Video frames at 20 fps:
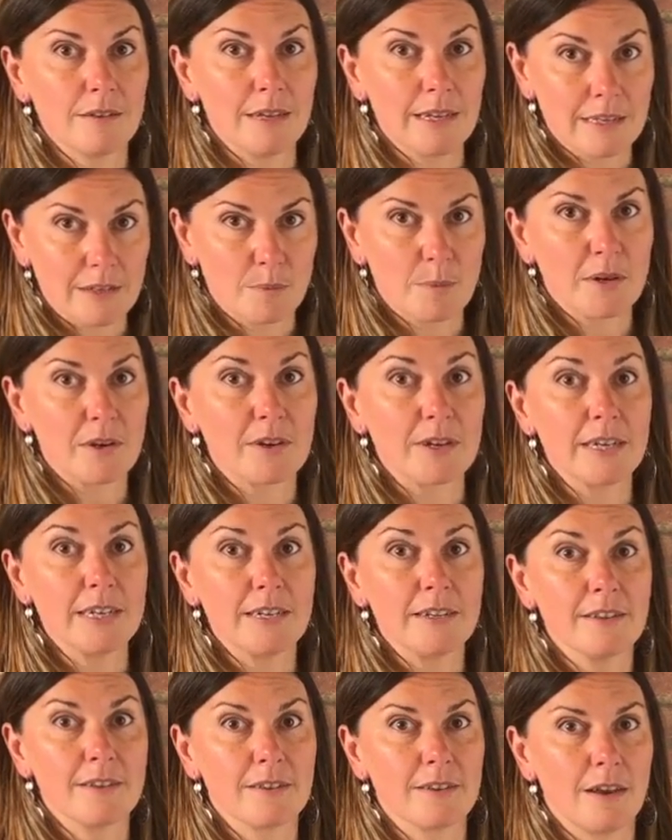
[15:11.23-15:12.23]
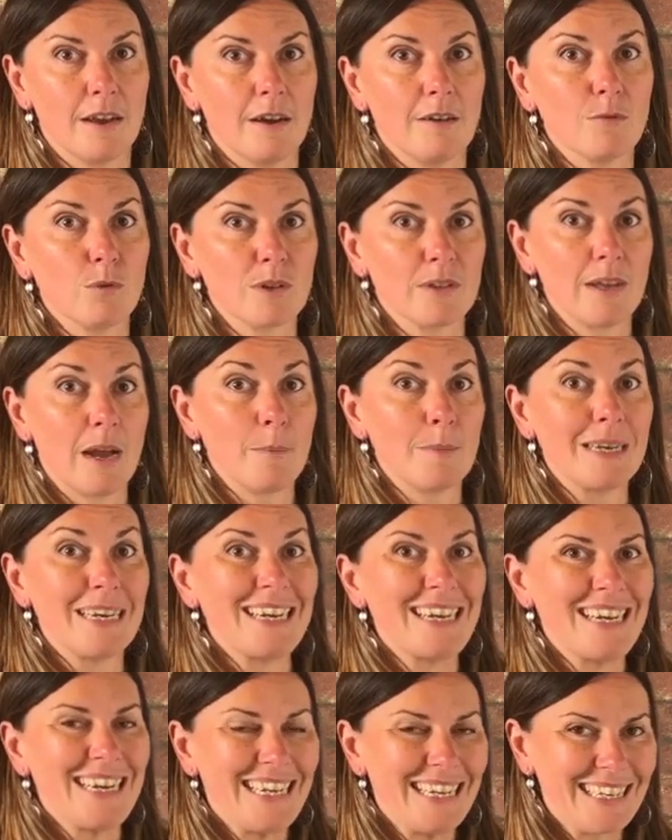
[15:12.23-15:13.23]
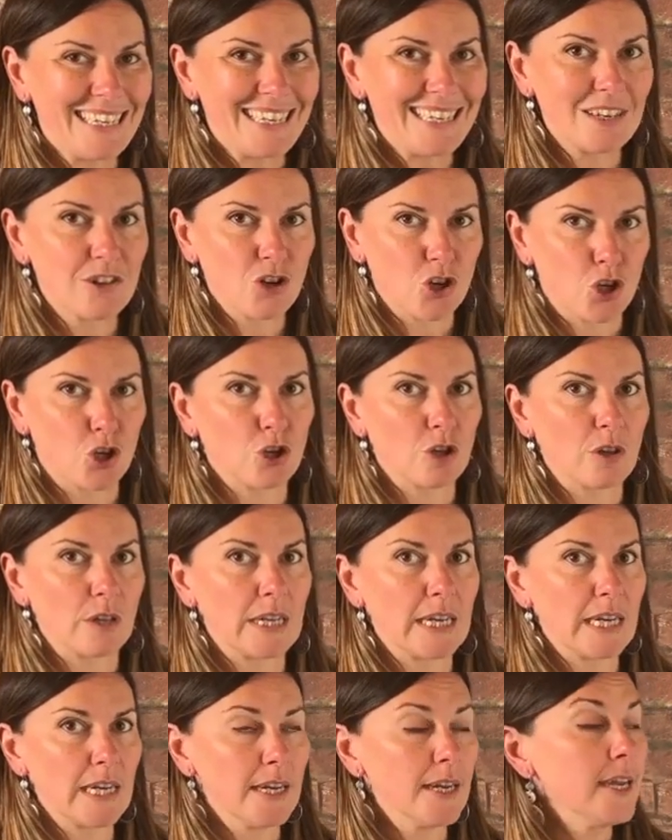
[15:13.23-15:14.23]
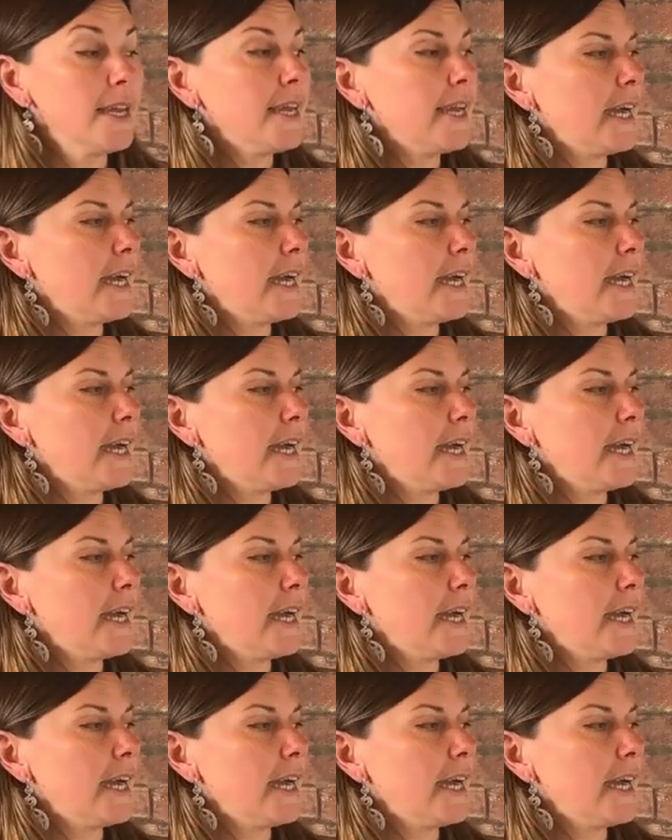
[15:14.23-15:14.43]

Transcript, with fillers: experience of what's happening internally